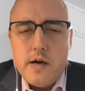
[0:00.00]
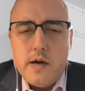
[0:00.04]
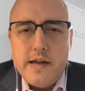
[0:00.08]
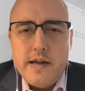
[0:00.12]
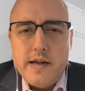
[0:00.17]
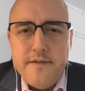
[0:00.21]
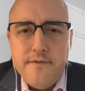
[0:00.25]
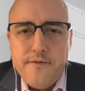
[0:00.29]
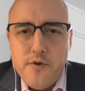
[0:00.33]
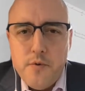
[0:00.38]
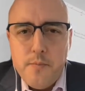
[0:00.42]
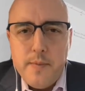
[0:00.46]

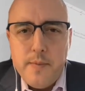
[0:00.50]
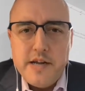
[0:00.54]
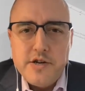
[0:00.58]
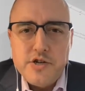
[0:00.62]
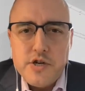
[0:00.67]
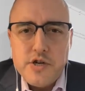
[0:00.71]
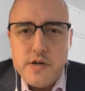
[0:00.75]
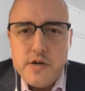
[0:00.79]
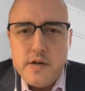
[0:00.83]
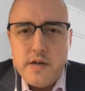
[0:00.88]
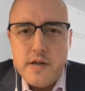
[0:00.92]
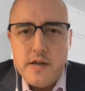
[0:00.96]

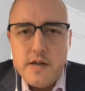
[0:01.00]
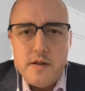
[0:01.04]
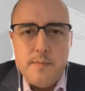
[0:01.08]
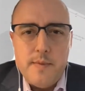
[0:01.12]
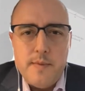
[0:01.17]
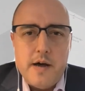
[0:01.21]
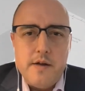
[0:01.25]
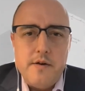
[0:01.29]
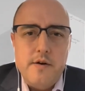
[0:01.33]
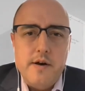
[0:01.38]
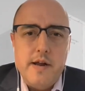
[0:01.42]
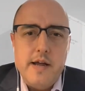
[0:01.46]
information in the
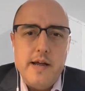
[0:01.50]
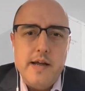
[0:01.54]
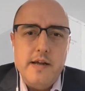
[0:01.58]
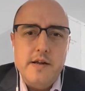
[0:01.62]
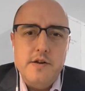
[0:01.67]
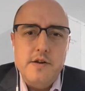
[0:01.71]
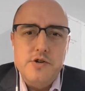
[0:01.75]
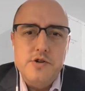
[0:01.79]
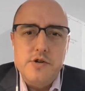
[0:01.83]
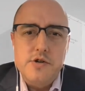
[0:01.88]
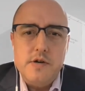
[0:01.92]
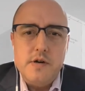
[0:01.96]
modern
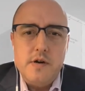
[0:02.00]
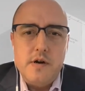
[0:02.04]
age,